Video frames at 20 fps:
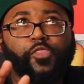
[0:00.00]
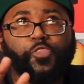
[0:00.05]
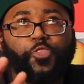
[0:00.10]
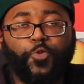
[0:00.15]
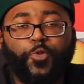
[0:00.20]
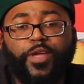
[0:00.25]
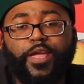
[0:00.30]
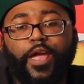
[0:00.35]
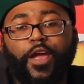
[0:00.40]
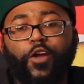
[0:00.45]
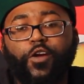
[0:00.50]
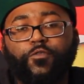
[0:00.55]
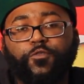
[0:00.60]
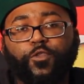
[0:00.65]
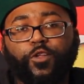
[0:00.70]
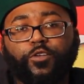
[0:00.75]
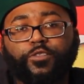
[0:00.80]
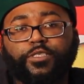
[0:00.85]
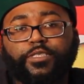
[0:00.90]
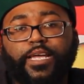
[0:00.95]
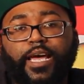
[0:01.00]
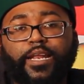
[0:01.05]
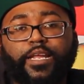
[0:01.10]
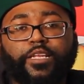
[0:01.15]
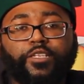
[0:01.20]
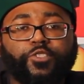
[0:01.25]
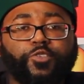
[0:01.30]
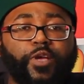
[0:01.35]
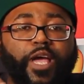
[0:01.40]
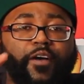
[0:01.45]
3 airflow
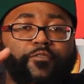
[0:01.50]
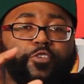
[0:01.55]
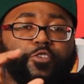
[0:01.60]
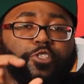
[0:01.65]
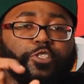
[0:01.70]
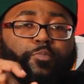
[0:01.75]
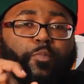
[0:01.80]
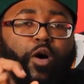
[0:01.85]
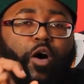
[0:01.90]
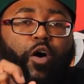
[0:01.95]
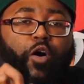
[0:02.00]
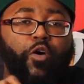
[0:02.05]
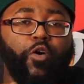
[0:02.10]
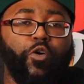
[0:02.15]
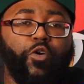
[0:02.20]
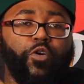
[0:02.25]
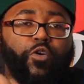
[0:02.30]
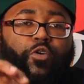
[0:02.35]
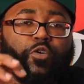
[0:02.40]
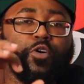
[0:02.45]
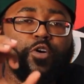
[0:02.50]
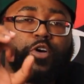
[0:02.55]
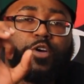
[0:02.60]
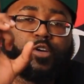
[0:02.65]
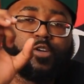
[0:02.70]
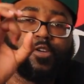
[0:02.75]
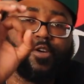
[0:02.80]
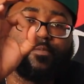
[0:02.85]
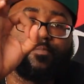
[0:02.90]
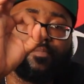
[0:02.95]
settings. You have your small hole,
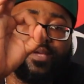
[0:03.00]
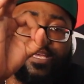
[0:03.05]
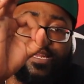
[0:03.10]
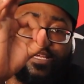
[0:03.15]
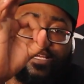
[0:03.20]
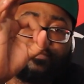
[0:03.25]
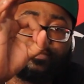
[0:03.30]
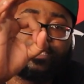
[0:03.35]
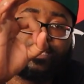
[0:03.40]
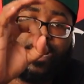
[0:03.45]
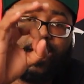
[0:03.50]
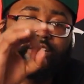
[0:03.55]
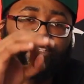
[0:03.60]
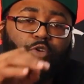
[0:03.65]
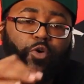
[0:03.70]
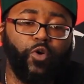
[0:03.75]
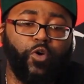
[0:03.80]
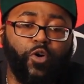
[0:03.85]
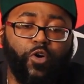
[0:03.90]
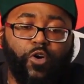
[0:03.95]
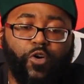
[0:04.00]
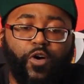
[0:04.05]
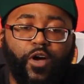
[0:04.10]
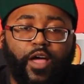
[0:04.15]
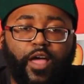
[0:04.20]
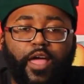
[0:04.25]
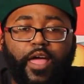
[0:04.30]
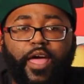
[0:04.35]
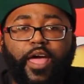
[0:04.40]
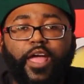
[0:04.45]
your medium-sized hole,
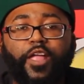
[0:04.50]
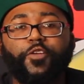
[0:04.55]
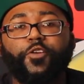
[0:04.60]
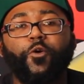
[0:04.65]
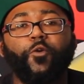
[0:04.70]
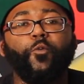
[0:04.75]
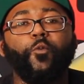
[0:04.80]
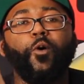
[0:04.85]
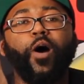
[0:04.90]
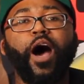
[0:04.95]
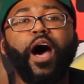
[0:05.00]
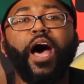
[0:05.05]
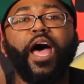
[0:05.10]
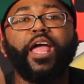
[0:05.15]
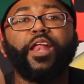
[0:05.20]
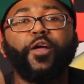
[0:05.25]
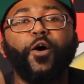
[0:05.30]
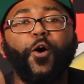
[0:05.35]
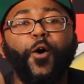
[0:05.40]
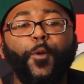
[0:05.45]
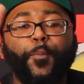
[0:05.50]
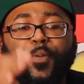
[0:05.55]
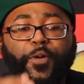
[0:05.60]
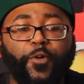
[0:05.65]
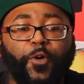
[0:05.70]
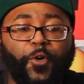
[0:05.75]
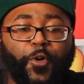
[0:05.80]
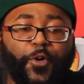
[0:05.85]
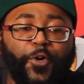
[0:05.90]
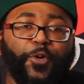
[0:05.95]
and your wide open
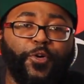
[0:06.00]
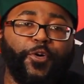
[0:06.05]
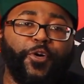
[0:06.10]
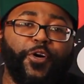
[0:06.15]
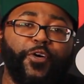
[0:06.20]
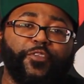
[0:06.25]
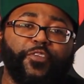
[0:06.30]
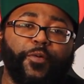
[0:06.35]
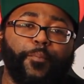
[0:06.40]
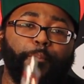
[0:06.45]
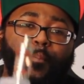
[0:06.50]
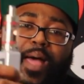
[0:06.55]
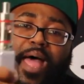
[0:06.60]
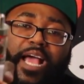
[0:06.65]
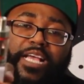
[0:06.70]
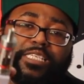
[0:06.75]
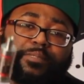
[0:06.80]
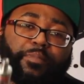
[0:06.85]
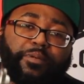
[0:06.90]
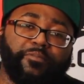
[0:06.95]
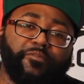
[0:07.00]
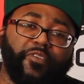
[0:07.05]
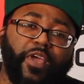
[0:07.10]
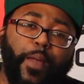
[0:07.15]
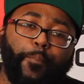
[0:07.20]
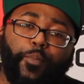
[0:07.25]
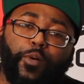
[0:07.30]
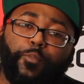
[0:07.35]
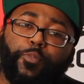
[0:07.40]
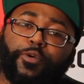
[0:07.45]
hole for maximum
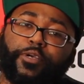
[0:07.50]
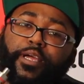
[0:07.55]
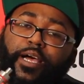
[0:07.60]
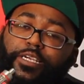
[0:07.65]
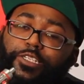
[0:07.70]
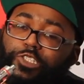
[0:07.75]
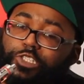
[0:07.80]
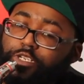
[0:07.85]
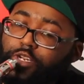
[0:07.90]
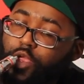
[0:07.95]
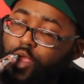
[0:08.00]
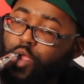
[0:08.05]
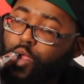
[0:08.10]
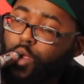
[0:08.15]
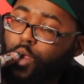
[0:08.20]
vapor production.